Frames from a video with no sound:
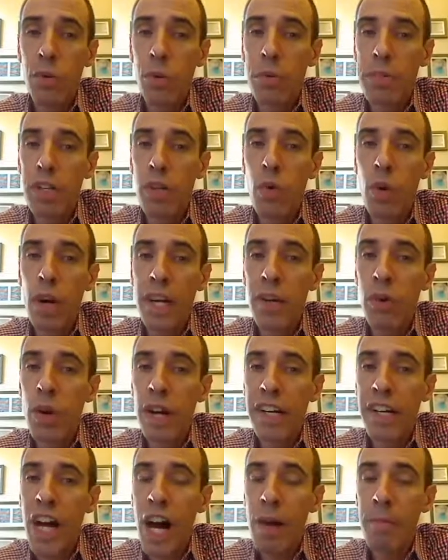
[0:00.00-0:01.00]
would be
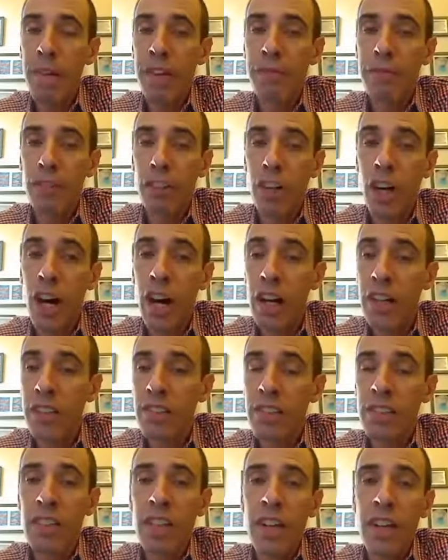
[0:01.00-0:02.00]
quite common for
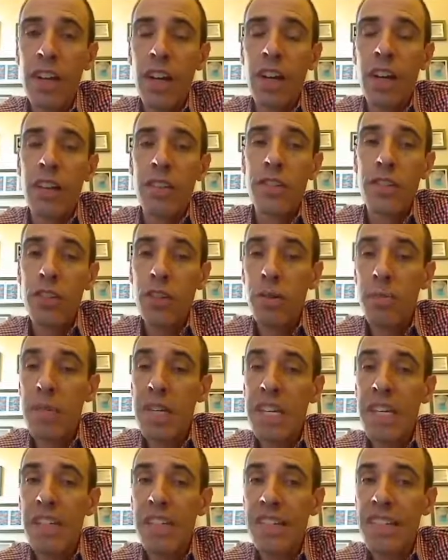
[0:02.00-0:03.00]
us to
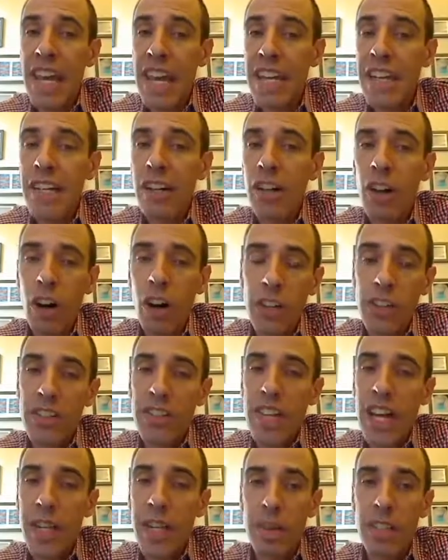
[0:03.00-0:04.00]
be dating our
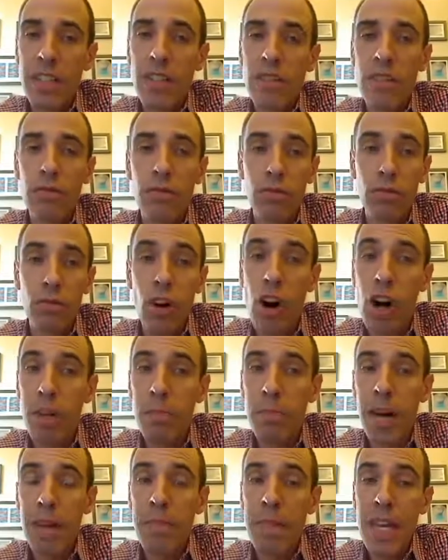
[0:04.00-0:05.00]
sediments wrong
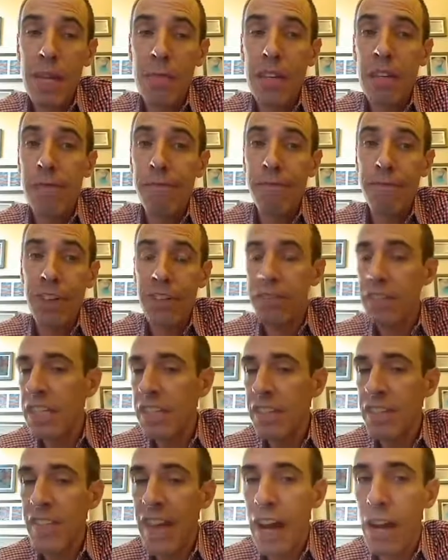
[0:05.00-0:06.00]
by maybe
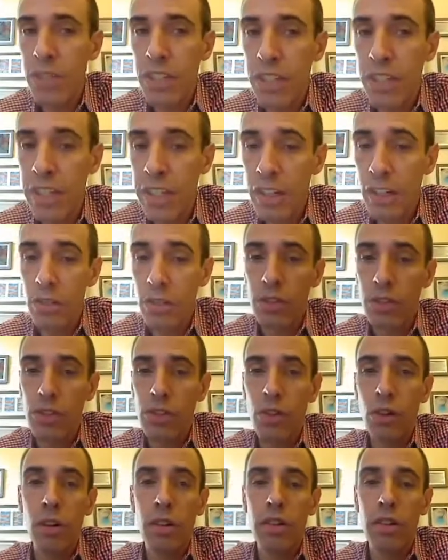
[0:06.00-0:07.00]
15,000 years,
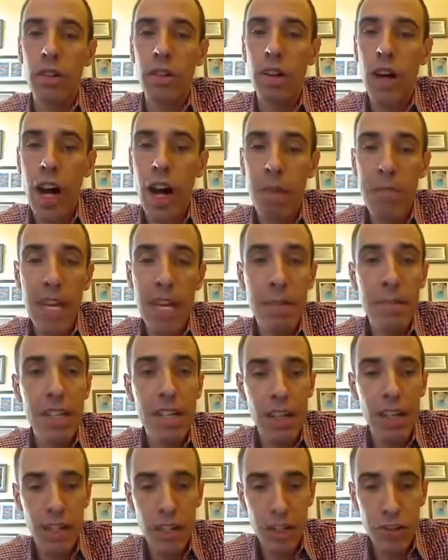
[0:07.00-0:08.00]
or
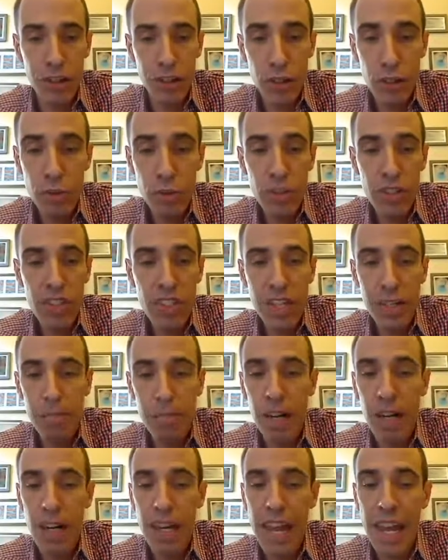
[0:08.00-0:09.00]
maybe a 2
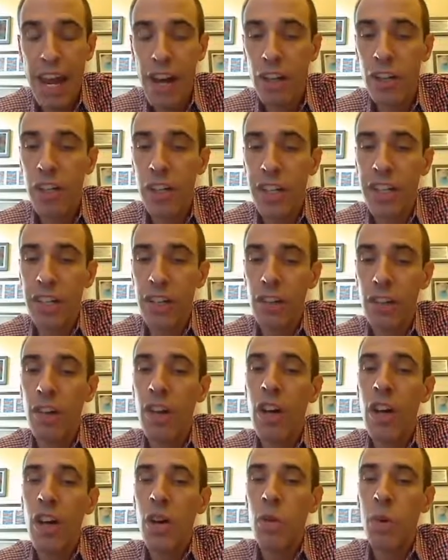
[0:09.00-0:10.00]
sigma error here
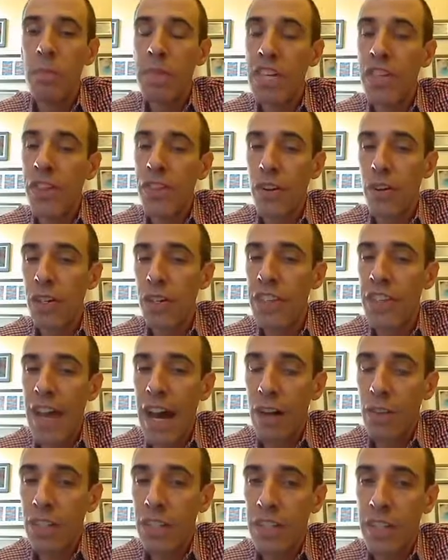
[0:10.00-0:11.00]
would be
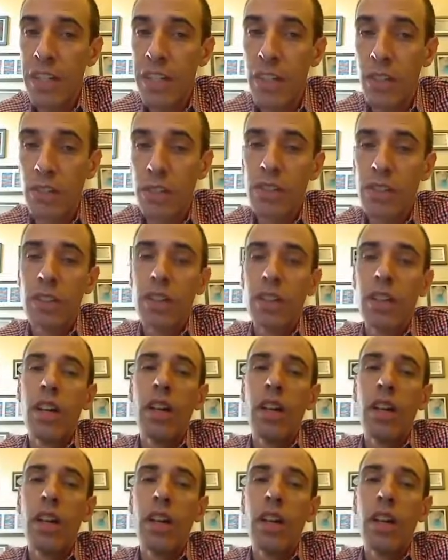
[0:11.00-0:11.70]
30,000 years.